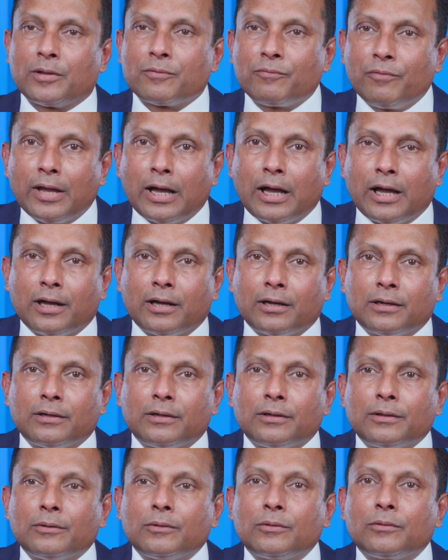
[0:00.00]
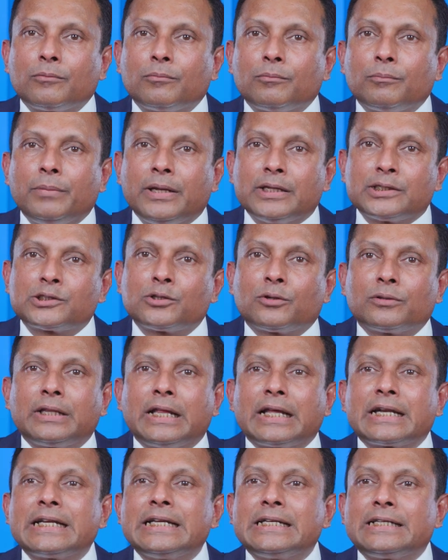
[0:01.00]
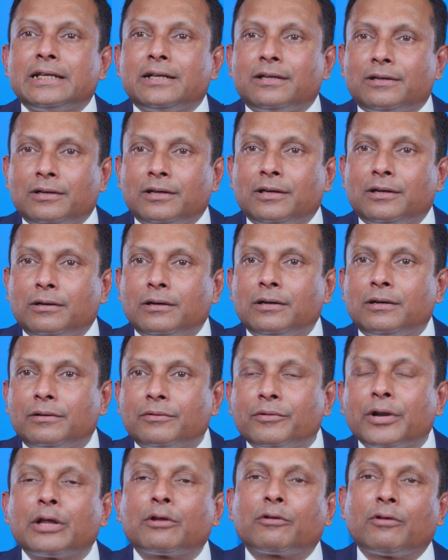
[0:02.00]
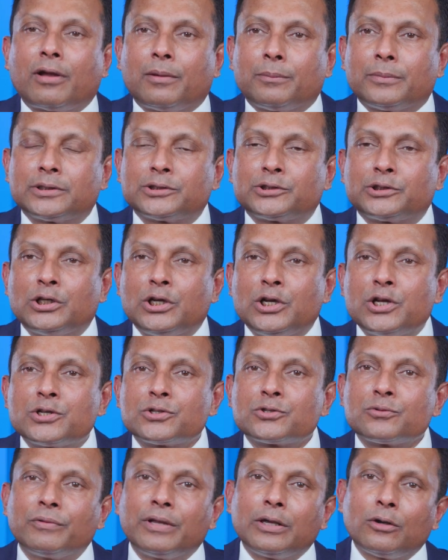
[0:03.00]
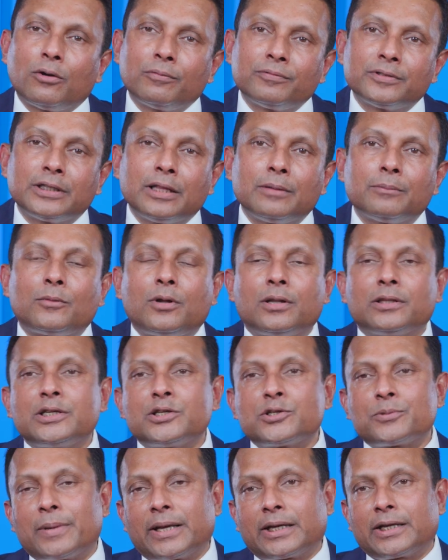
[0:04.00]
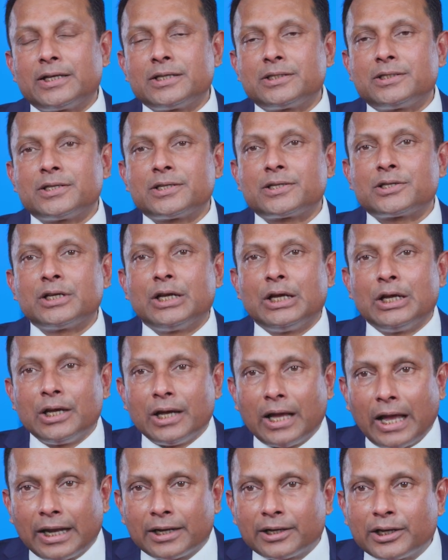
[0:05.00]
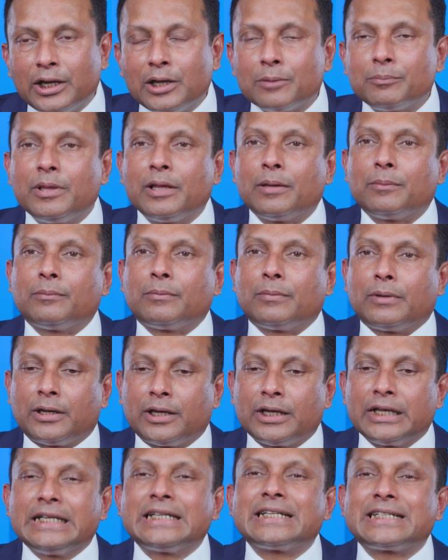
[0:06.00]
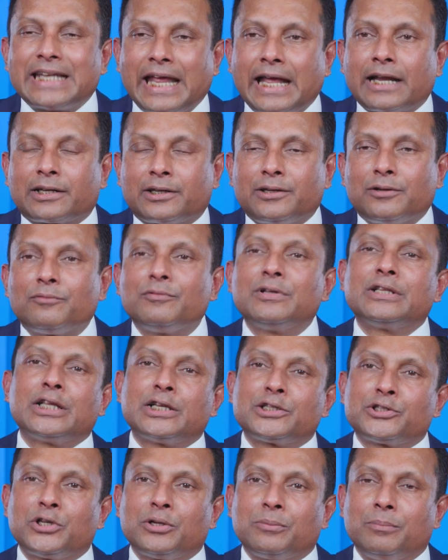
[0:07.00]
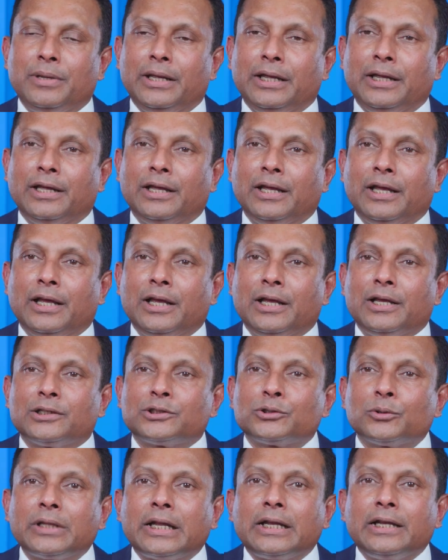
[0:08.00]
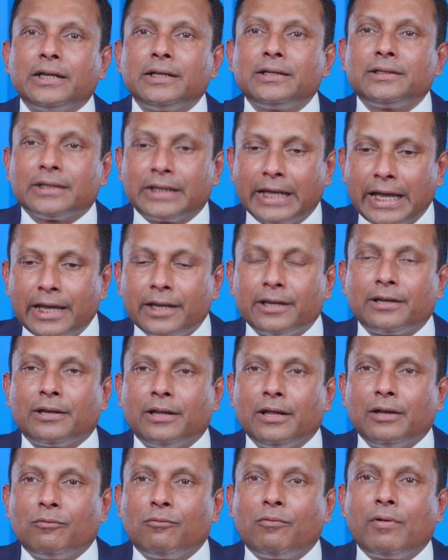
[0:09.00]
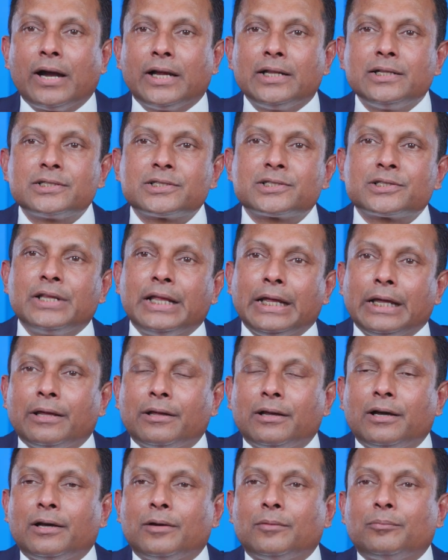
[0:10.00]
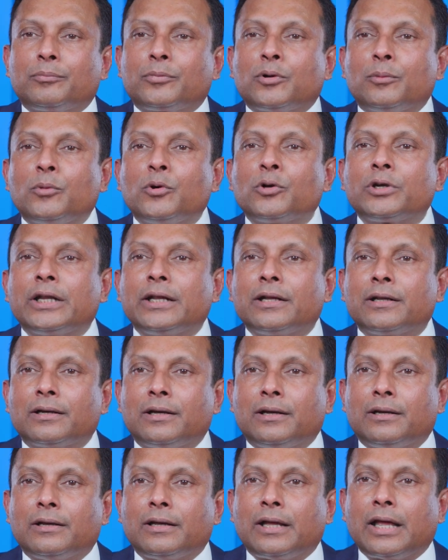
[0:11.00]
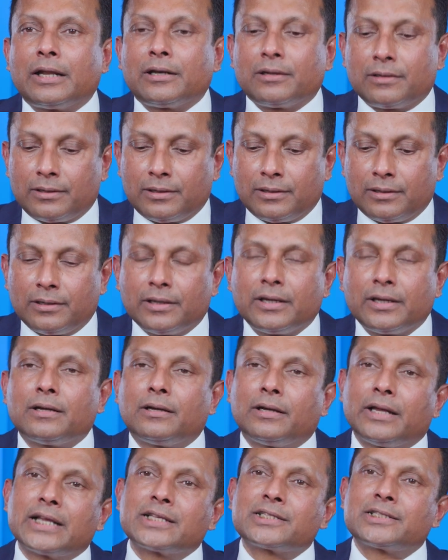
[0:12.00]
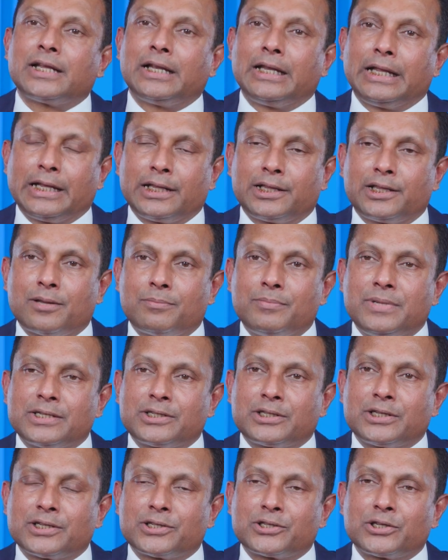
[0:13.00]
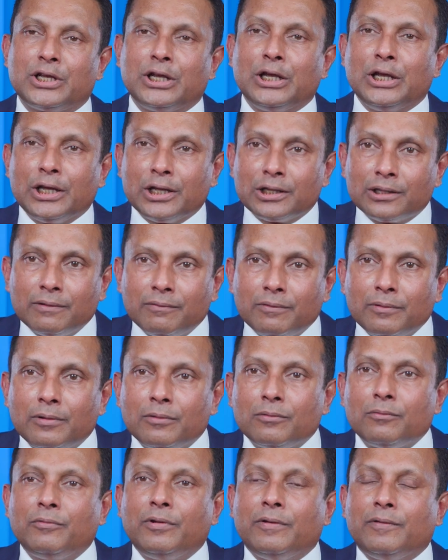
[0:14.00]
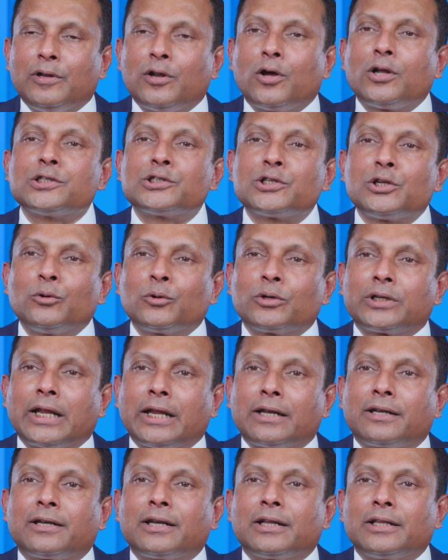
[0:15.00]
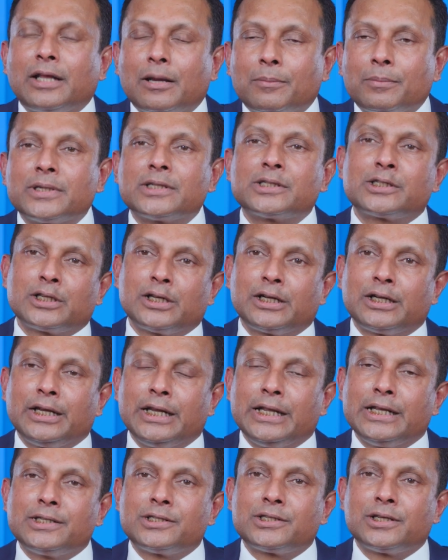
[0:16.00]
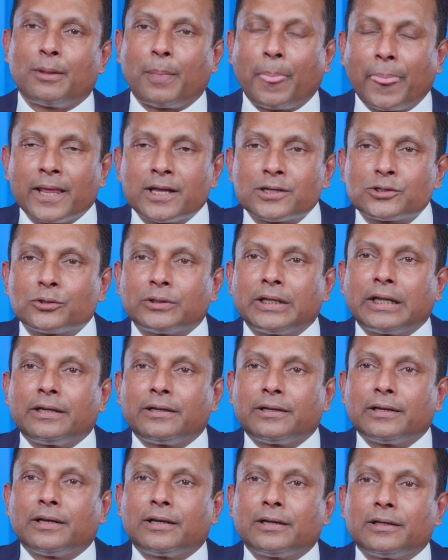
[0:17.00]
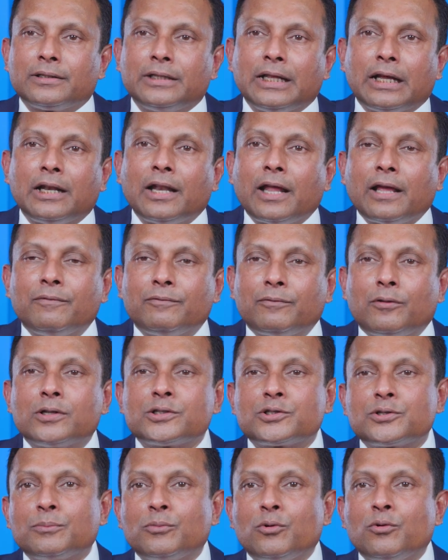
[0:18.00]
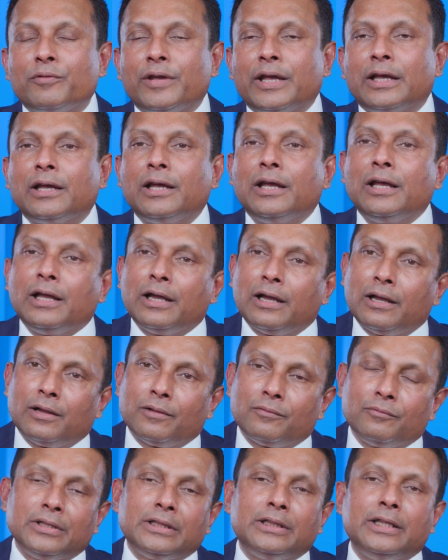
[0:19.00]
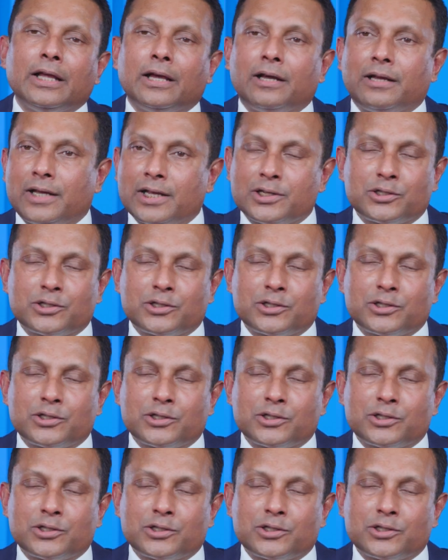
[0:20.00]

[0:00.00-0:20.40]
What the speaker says: where based on their retail requirements. So we offer them all these packages and keep them intact with HNB so that it again, whilst they promoting and excelling in their business, we will also look at their personal needs so that their life also moving with their